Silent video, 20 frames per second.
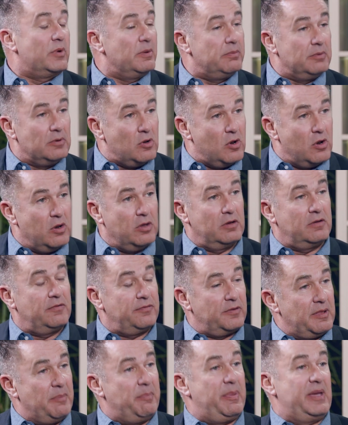We will look
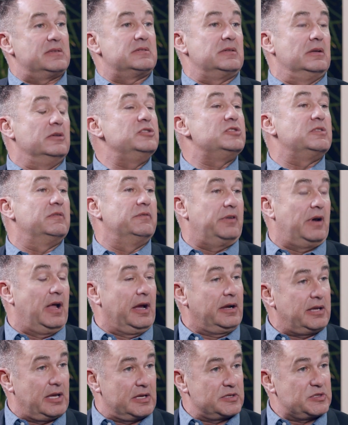for the best solution for
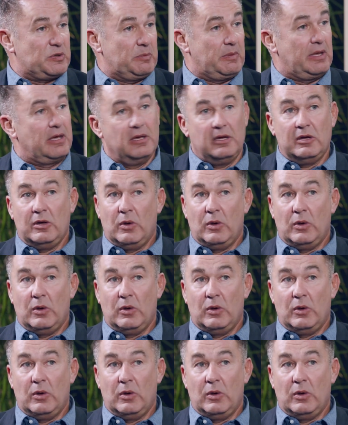our customer.